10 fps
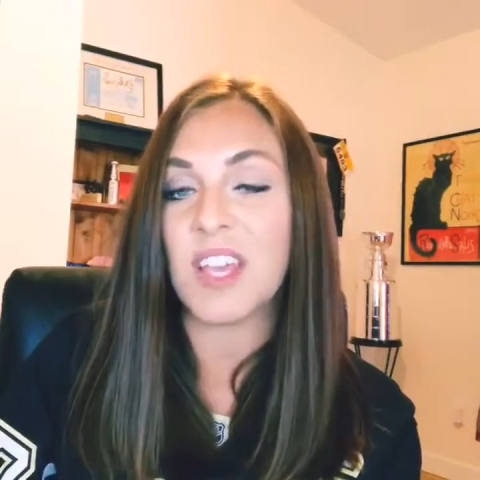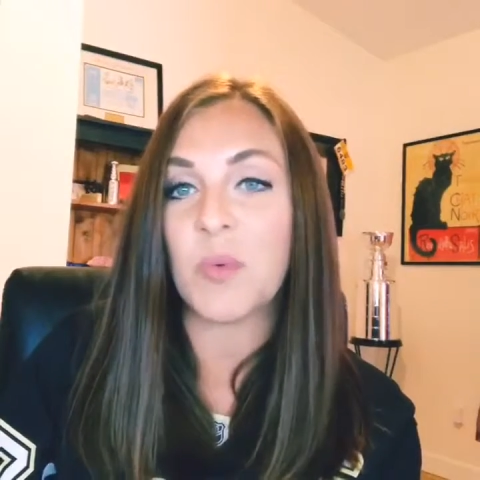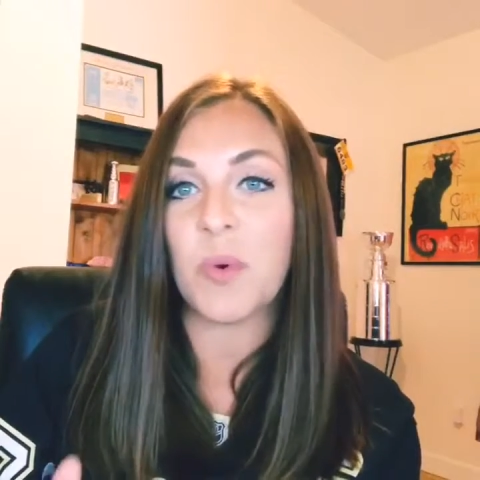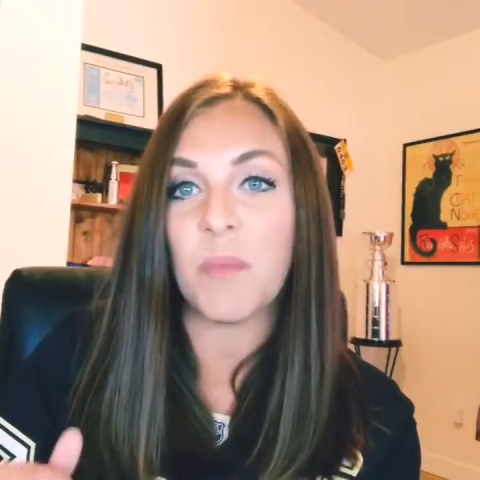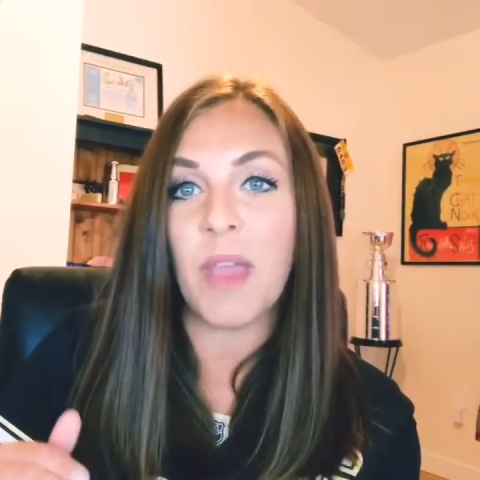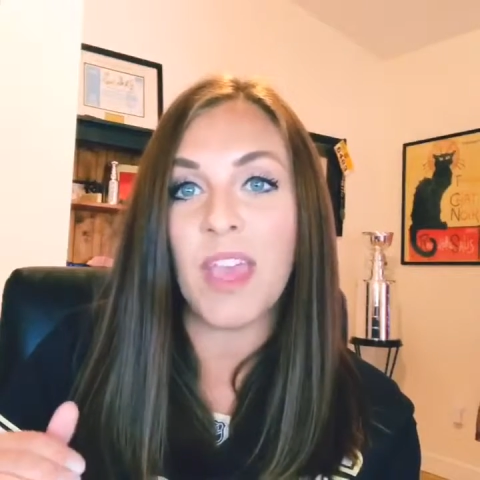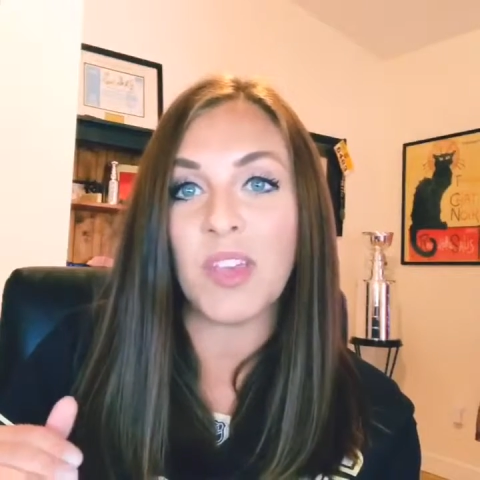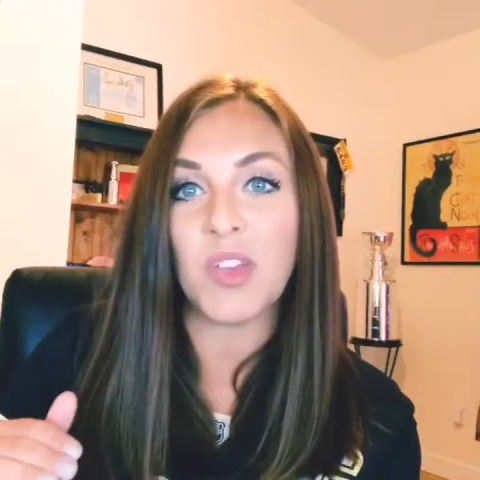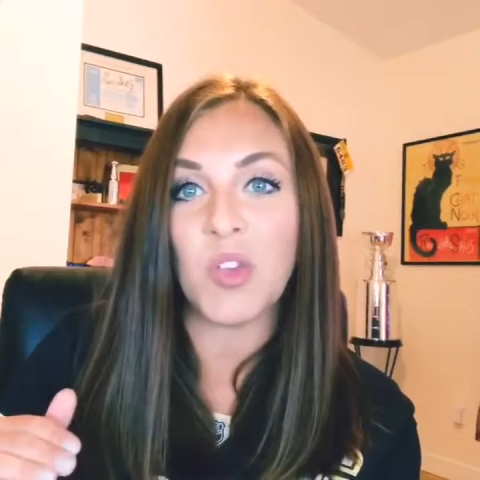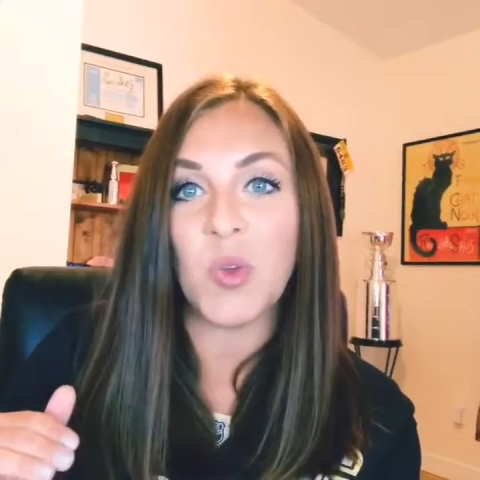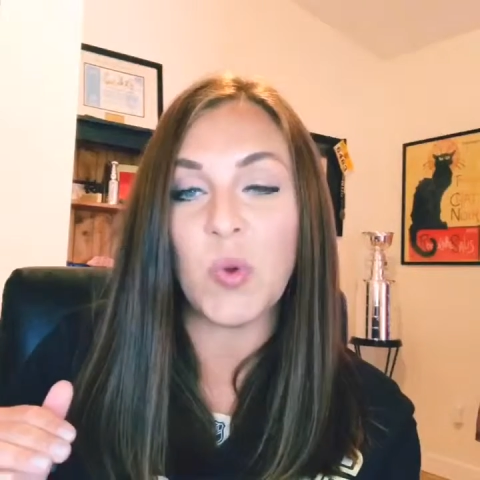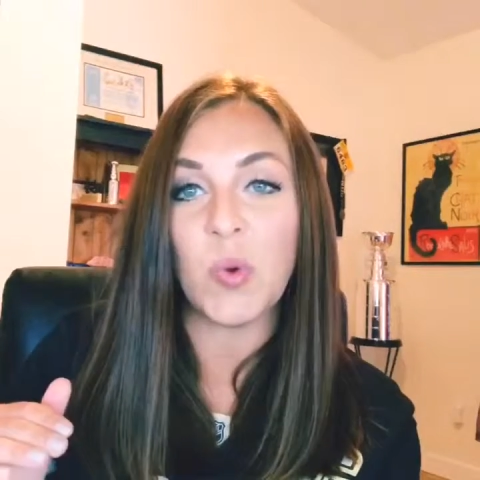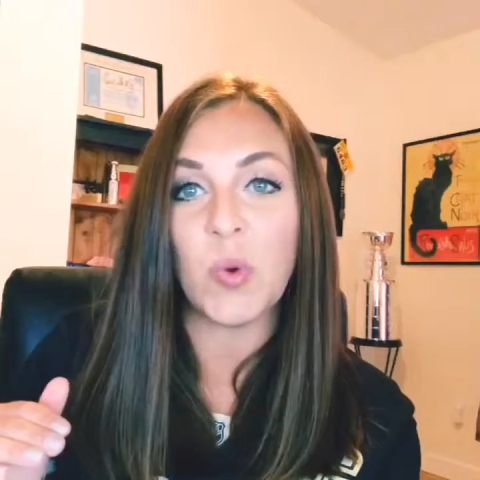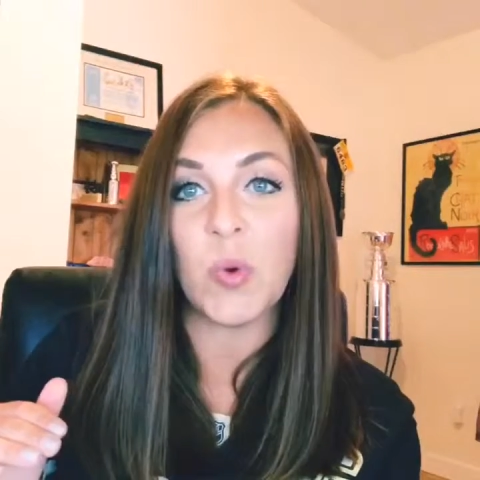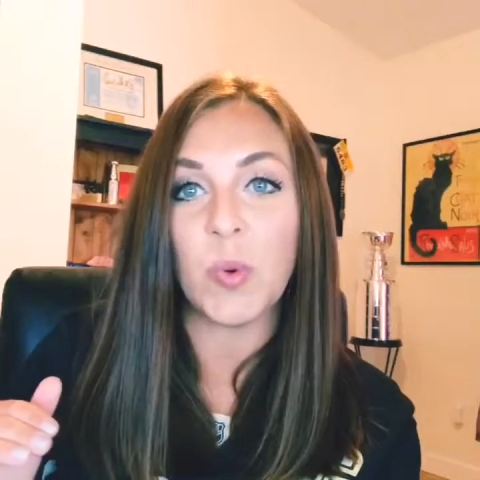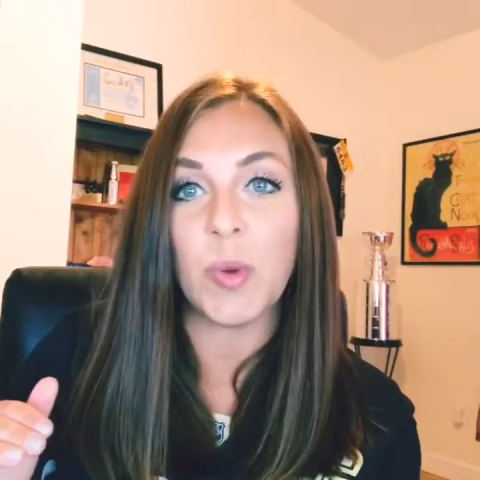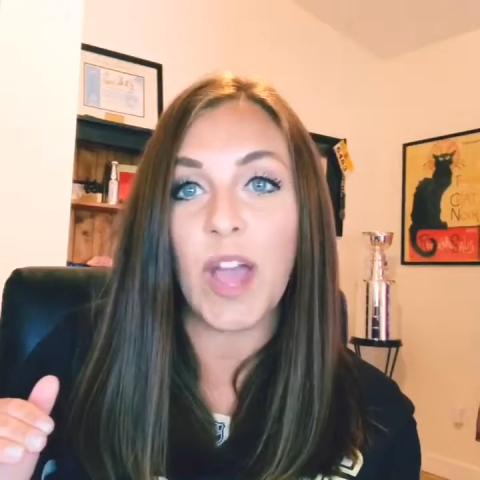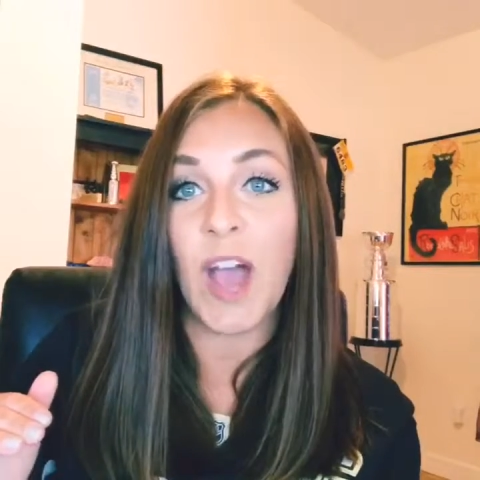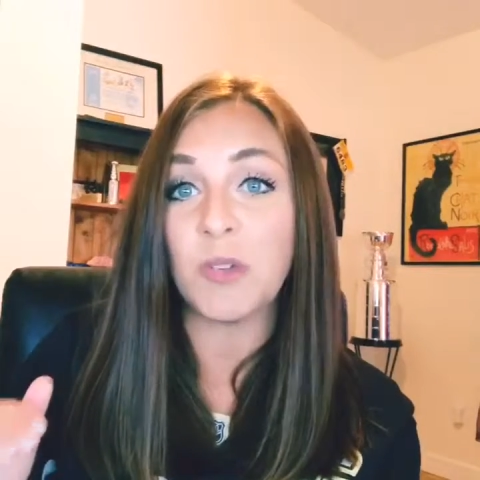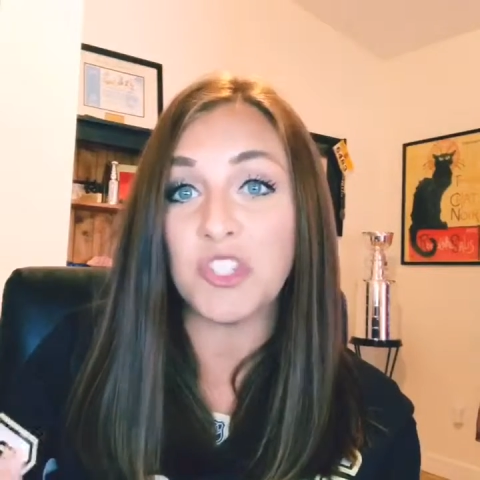It will make you
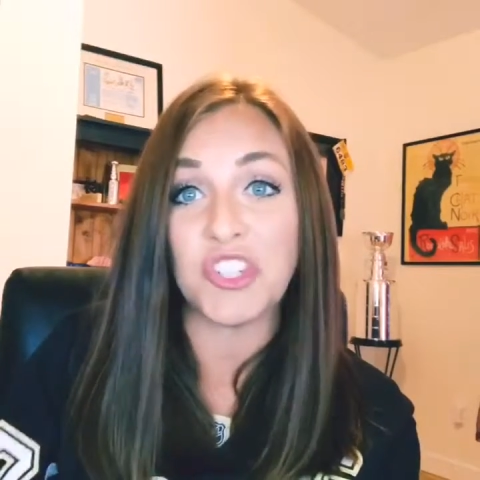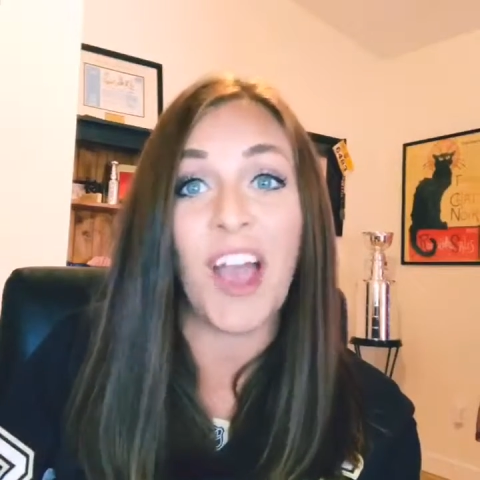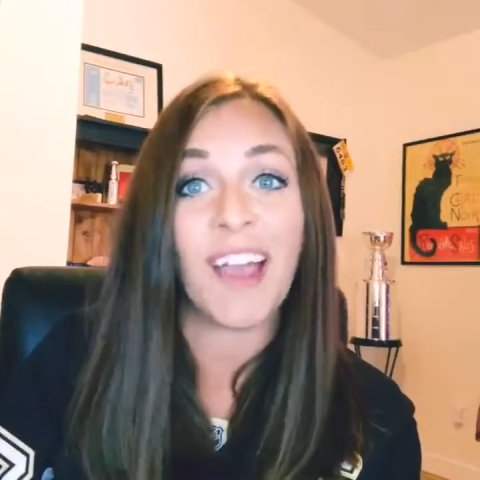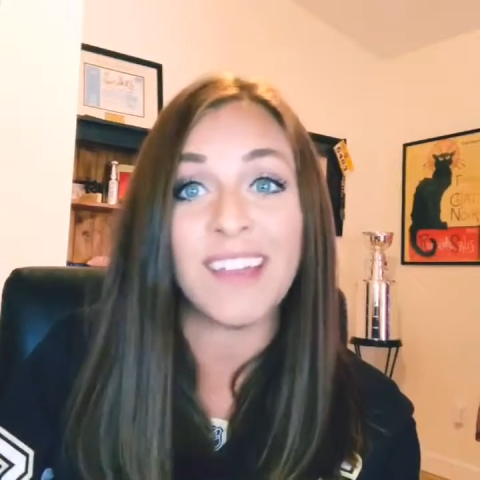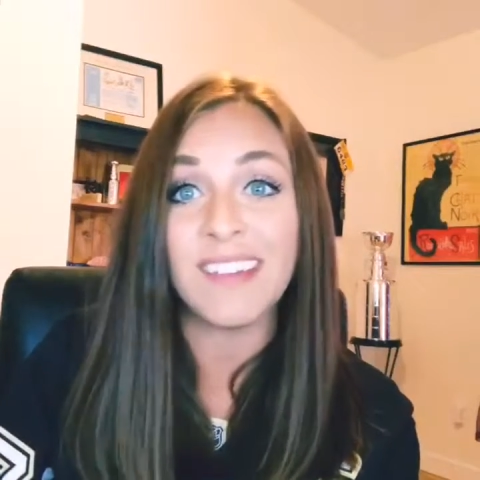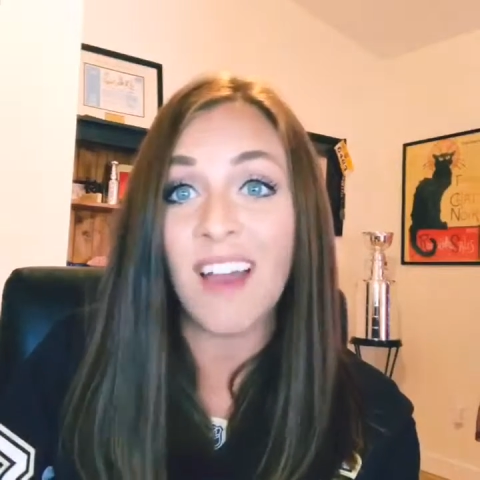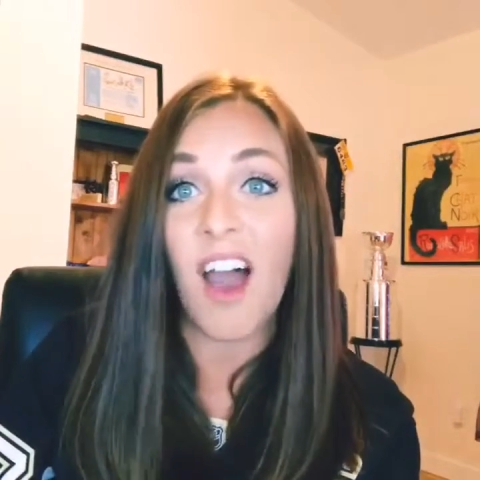outshine